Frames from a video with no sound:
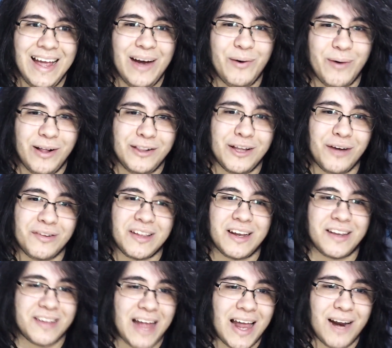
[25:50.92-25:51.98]
Will knows that
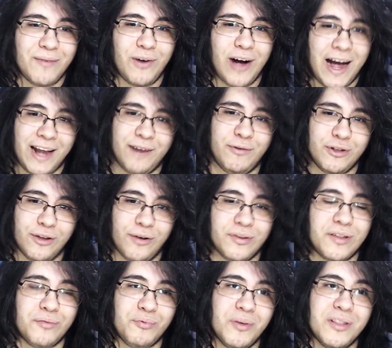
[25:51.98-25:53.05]
it's Hannibal. Hannibal
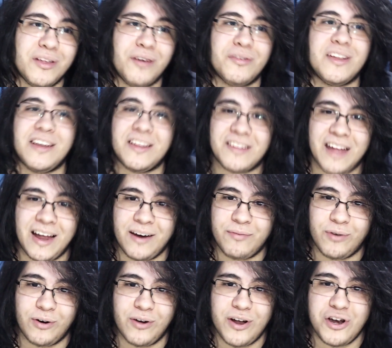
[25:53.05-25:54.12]
knows that Will knows that it's
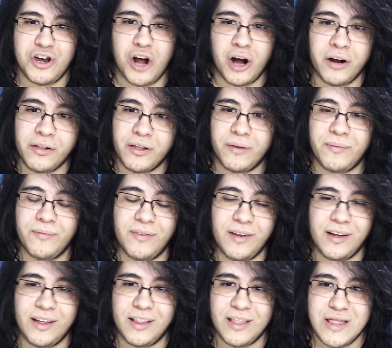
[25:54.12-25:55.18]
Hannibal. None of them...
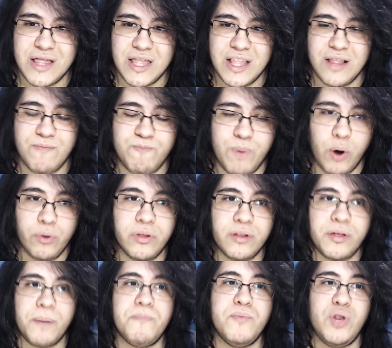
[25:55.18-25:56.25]
both
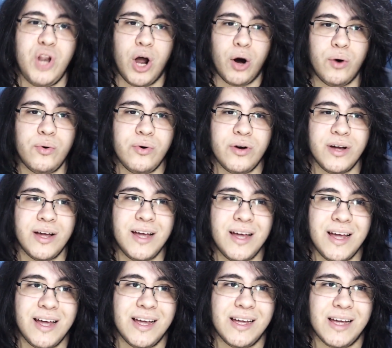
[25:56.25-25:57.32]
of them know
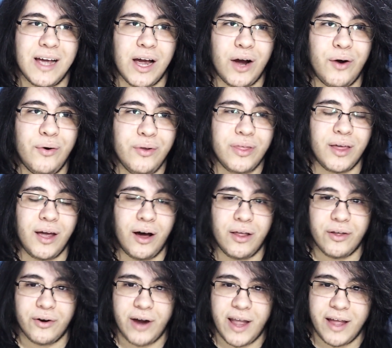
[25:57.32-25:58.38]
who the
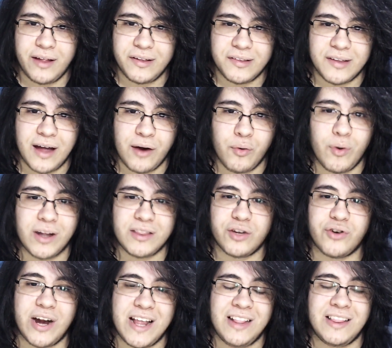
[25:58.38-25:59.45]
other is and what
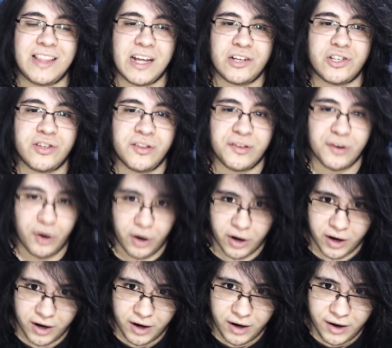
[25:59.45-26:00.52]
their intentions
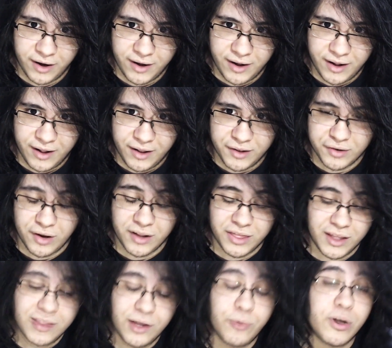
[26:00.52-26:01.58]
are. So I
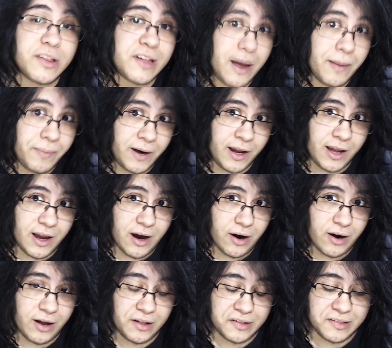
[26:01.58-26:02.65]
think that what's happening
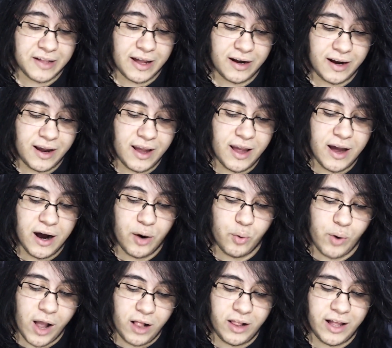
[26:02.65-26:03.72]
here is that
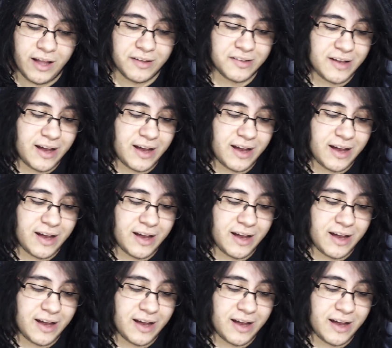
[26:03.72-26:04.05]
Will is